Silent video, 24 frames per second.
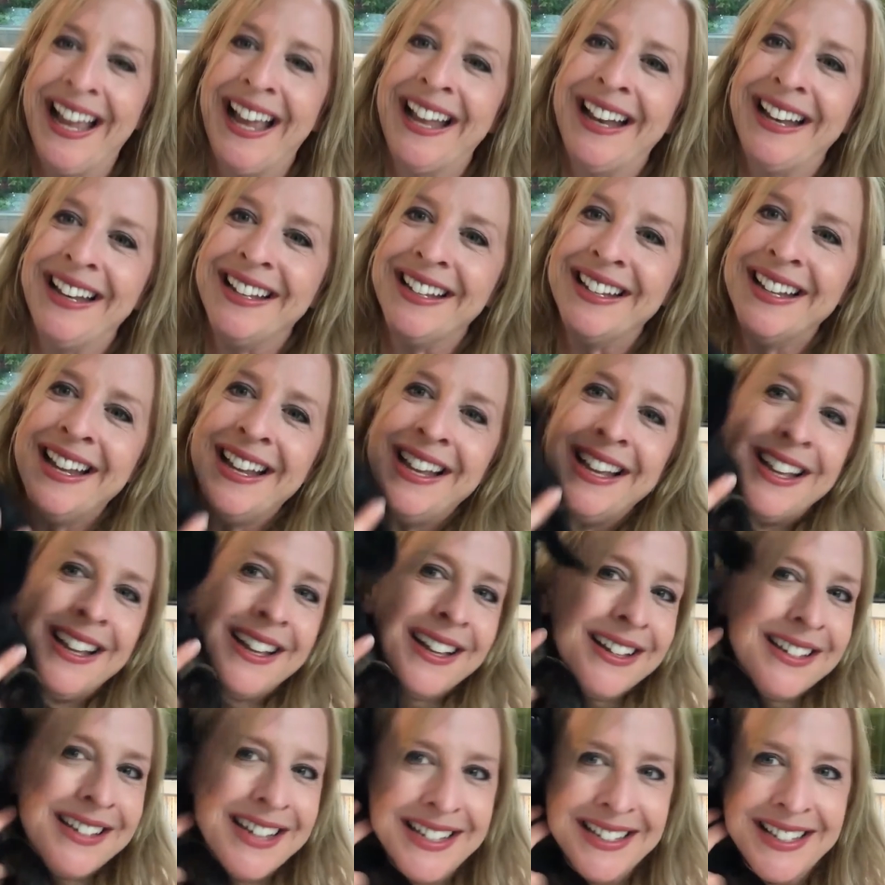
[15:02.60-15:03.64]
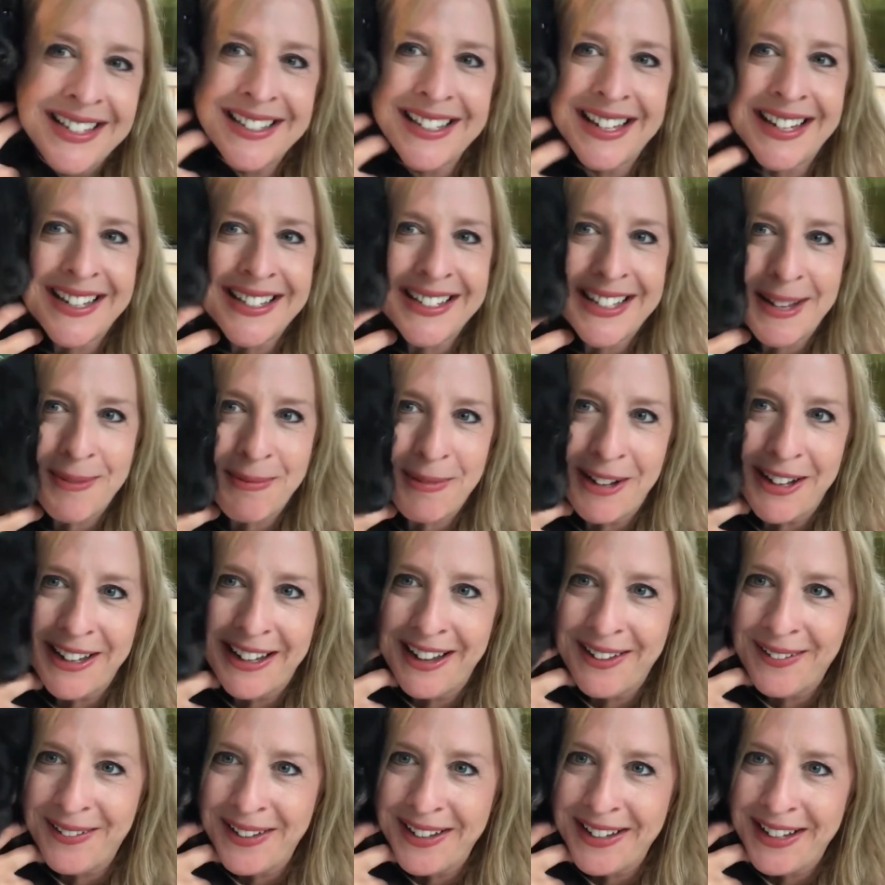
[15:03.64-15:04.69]
And Tessa's going to say bye
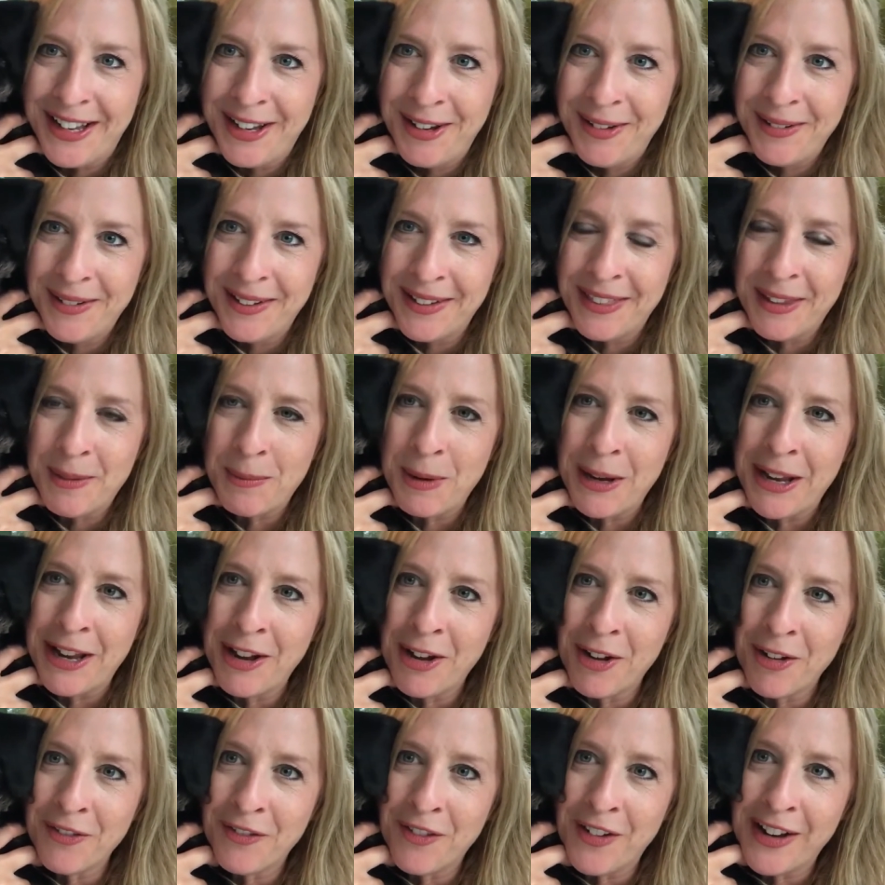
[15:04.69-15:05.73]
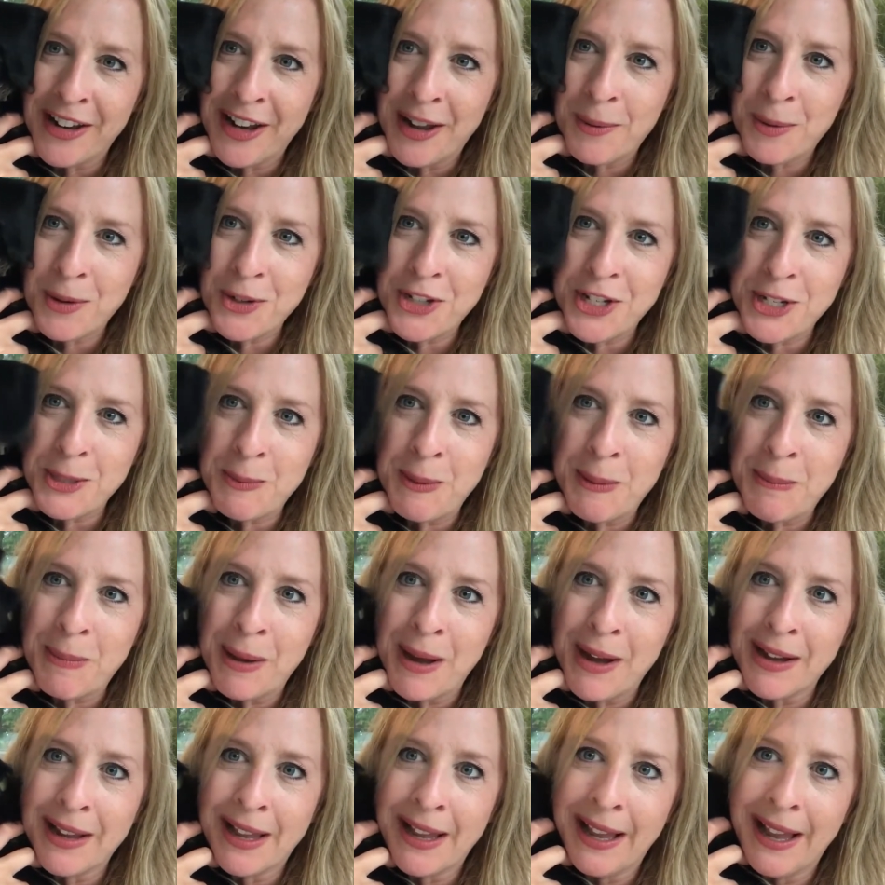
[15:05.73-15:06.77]
now, aren't you? And then we can go find out what she's been
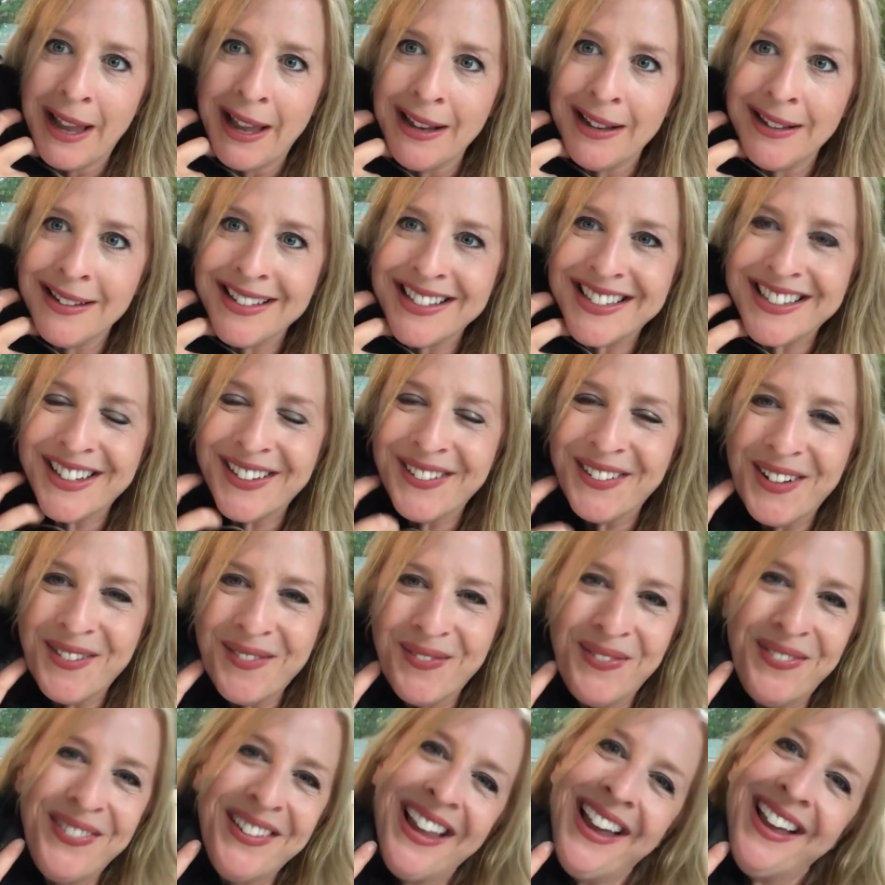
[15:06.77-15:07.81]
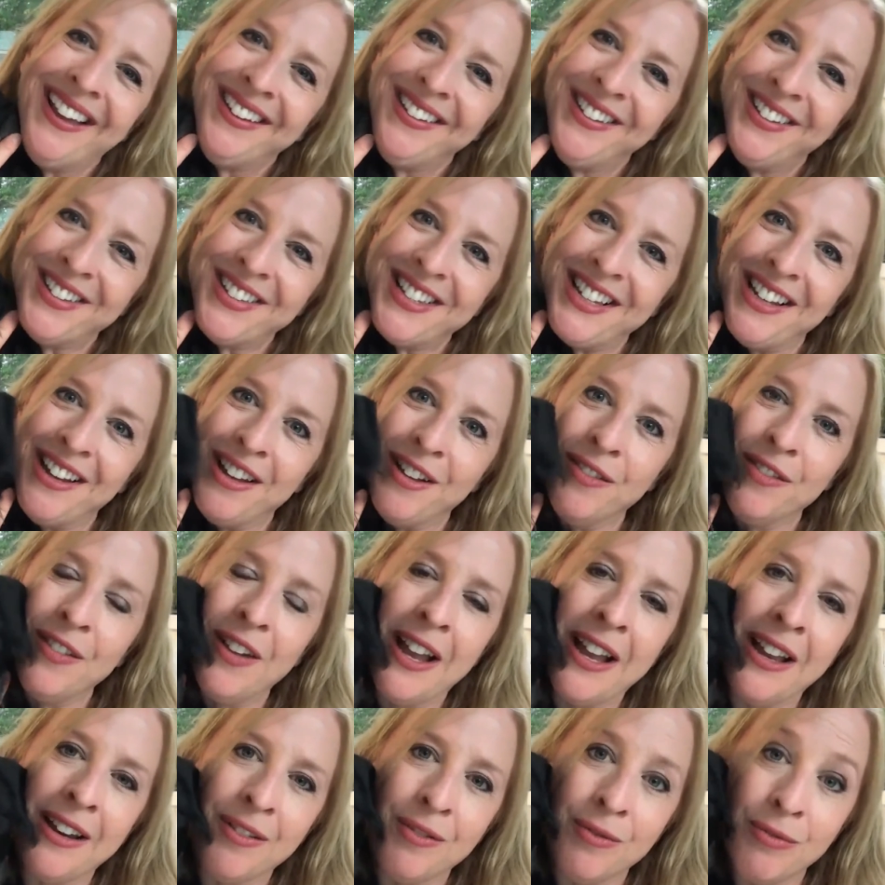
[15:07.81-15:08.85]
barking at. So yeah, lots of love,
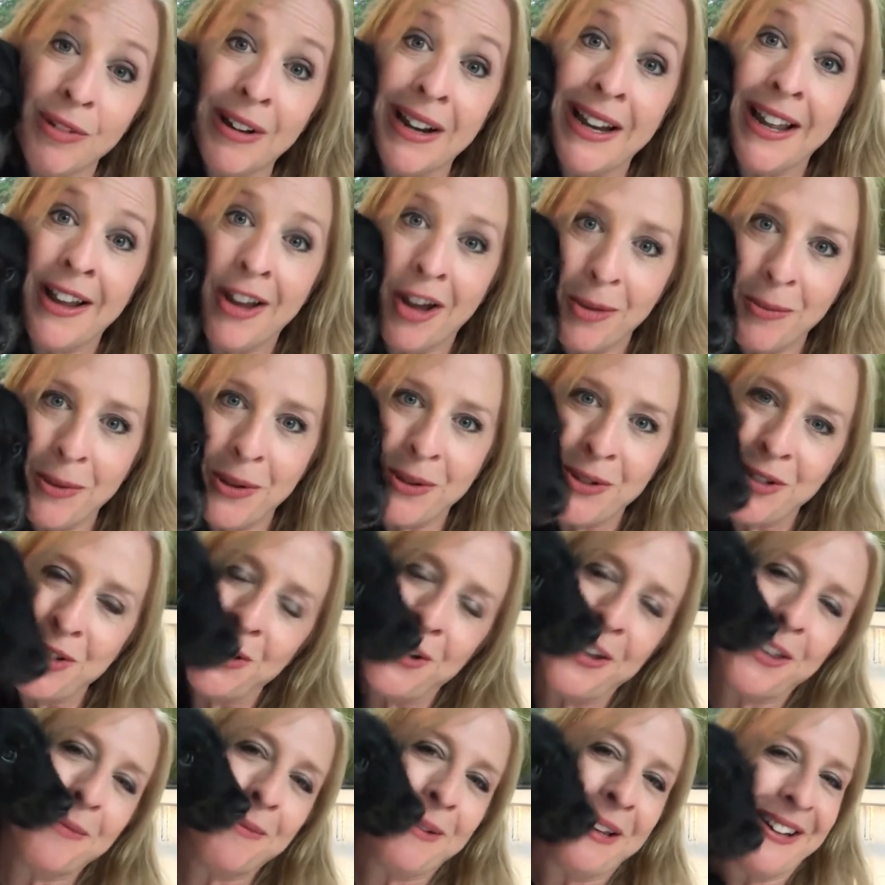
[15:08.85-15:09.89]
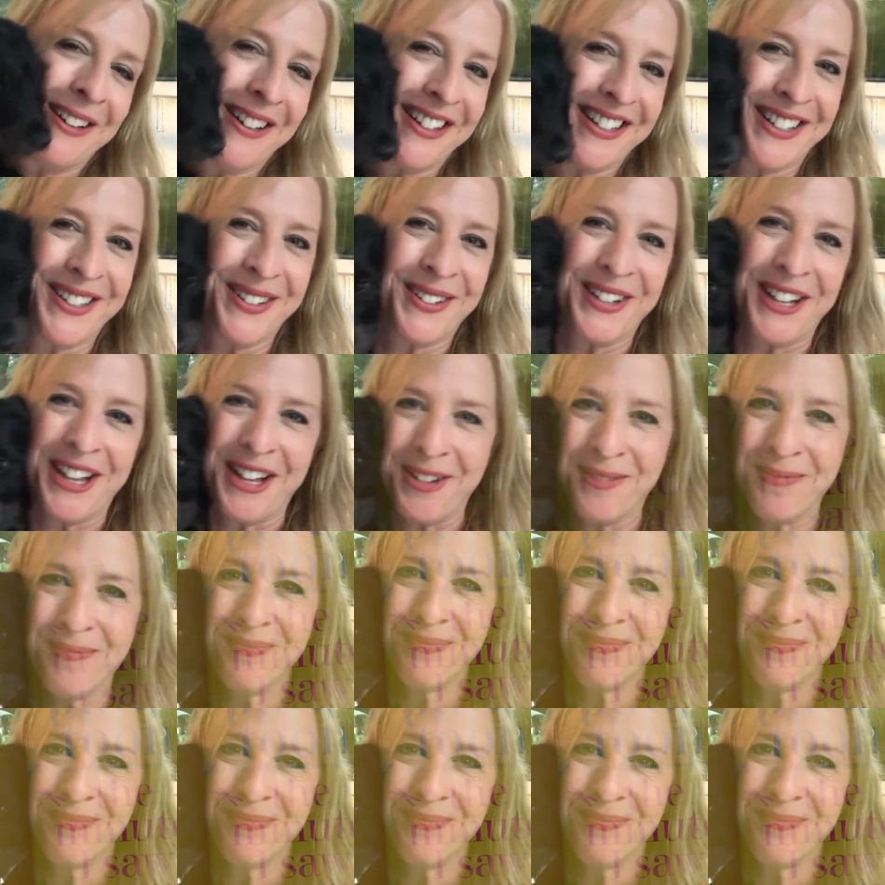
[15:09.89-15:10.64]
and really hope you enjoy The Minute I Saw You.